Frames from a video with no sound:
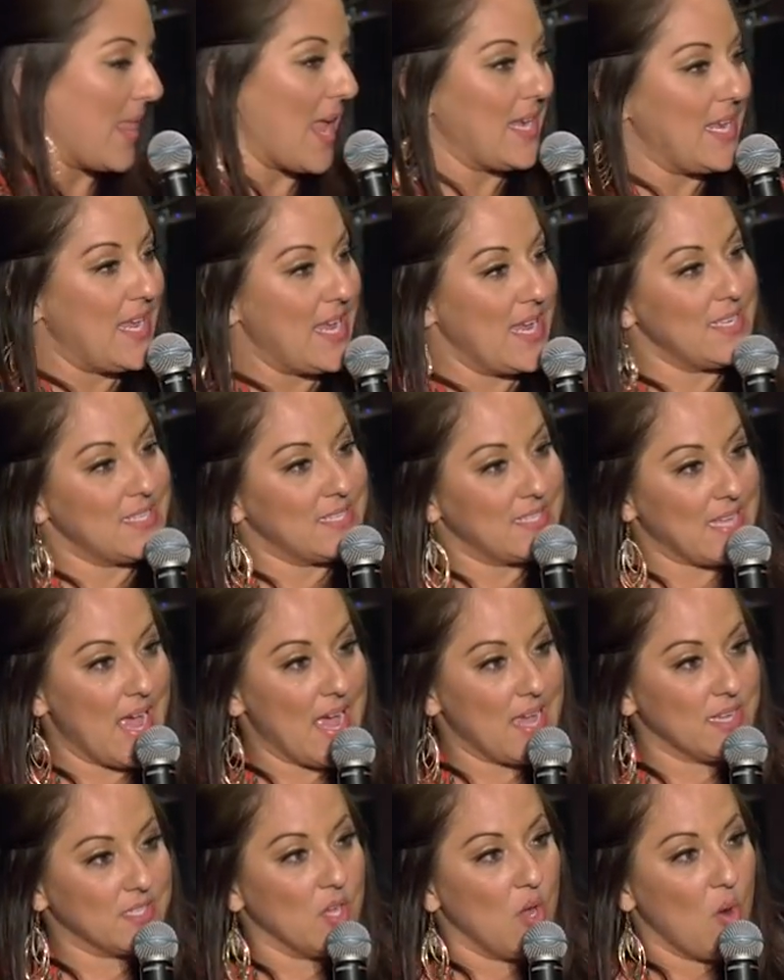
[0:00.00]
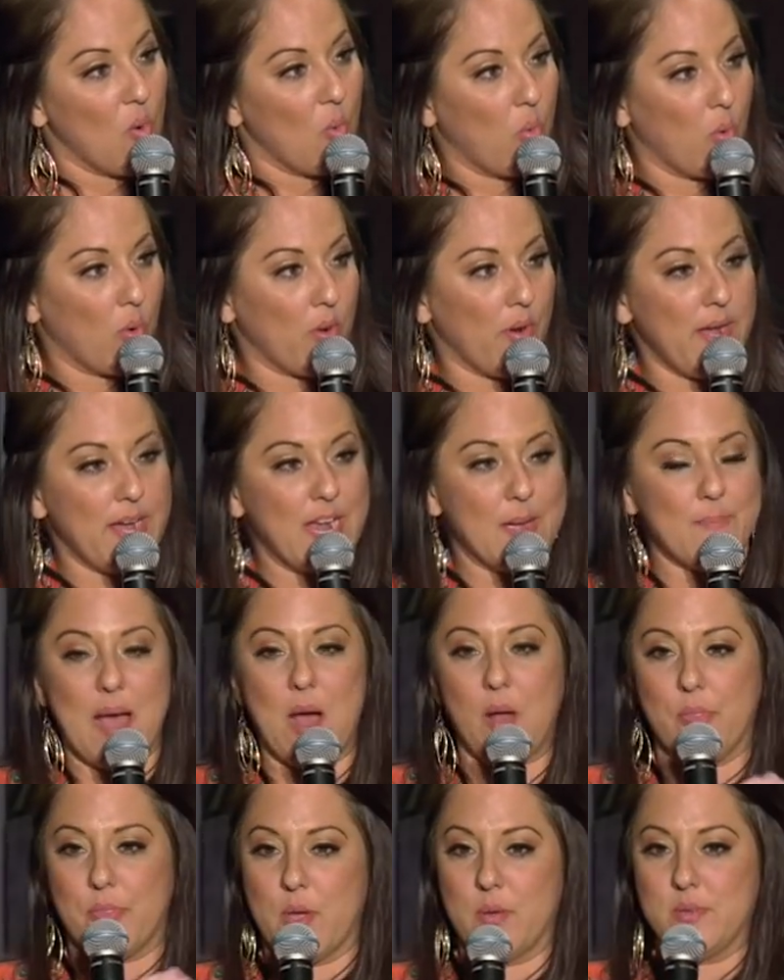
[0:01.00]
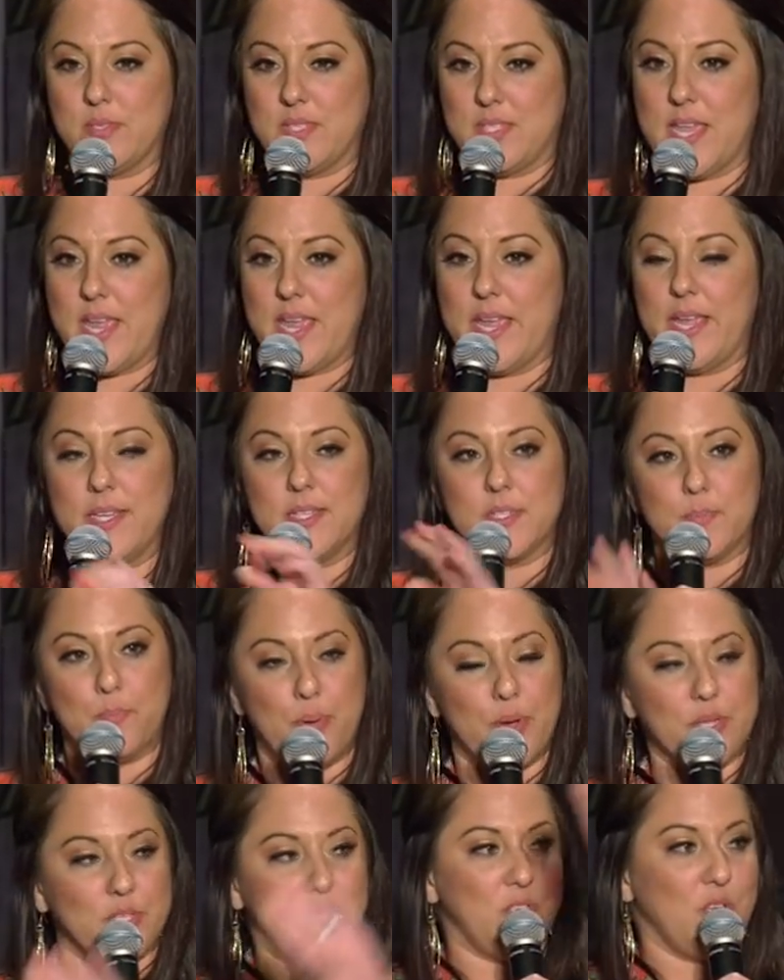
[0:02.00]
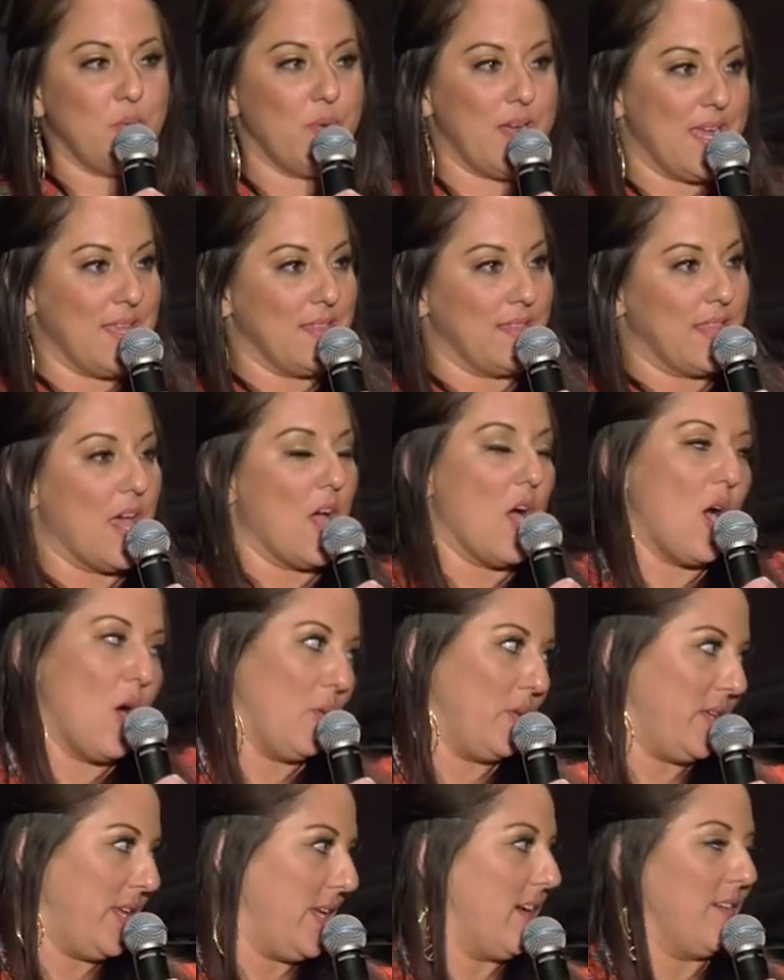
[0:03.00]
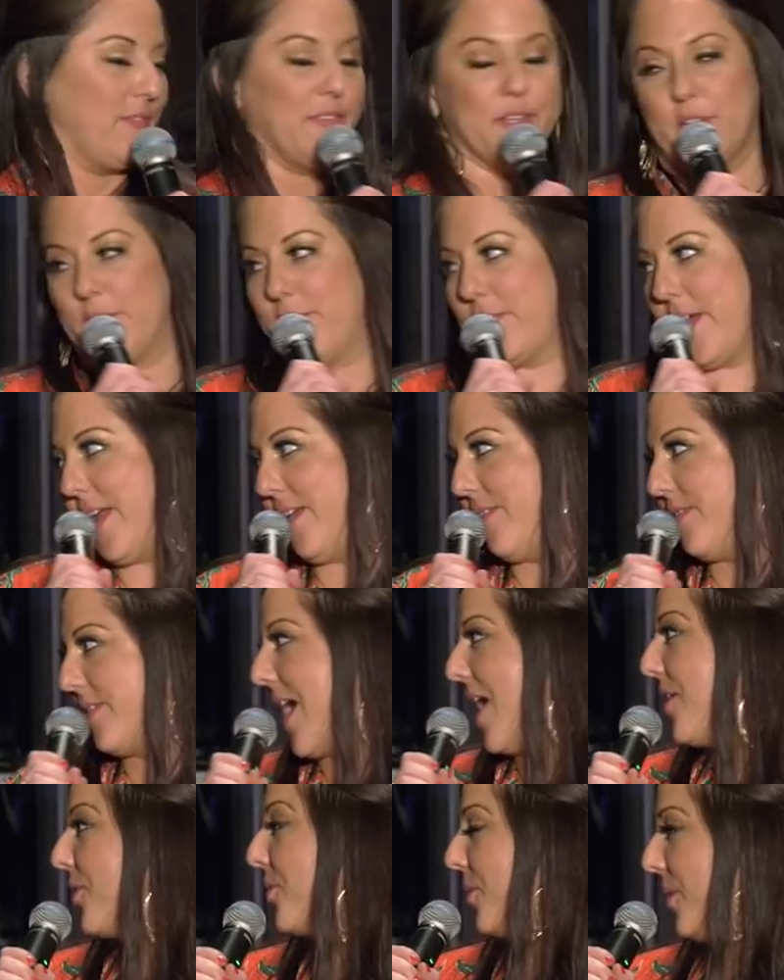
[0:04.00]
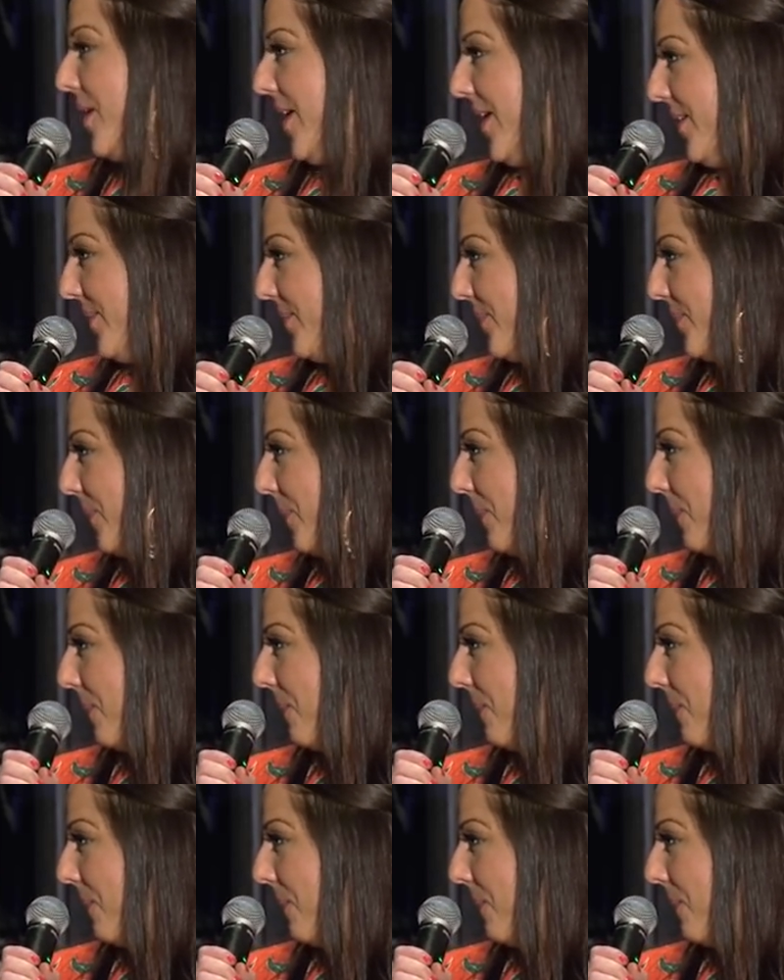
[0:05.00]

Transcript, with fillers: And he says, worrying about those things puts you in the OE of little faith category.